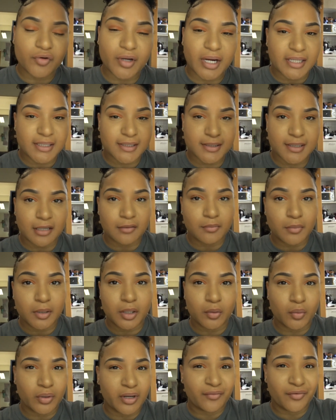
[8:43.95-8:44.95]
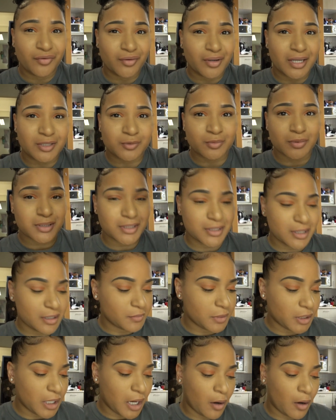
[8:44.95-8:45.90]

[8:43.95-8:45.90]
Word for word: you guys send me whatever you guys want to send me,